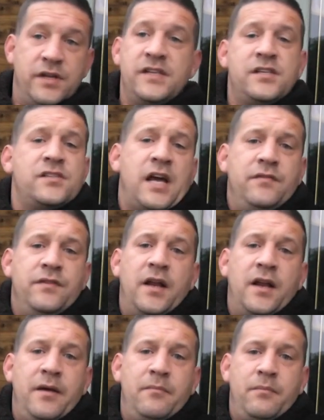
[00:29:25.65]
It's a safety
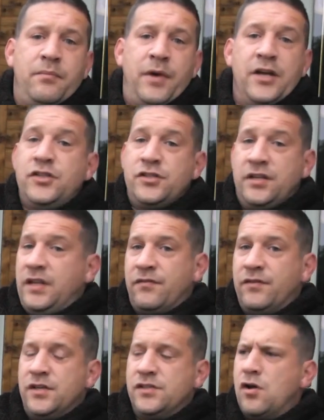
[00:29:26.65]
clip, but it's just a
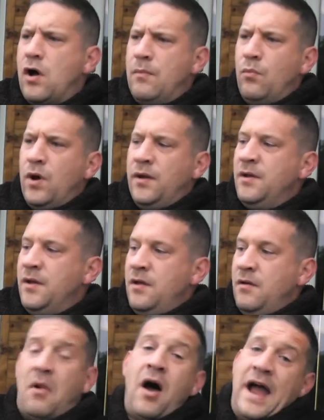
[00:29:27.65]
different design one.
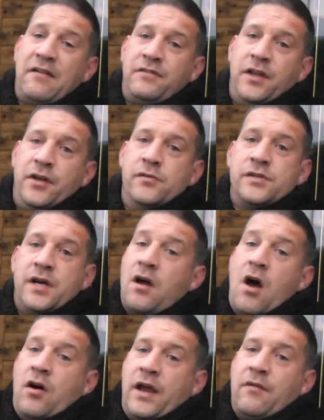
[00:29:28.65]
I have to use it, I
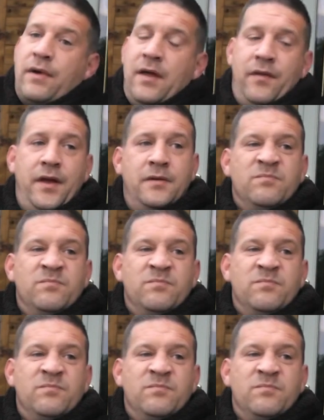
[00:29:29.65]
can't get around it.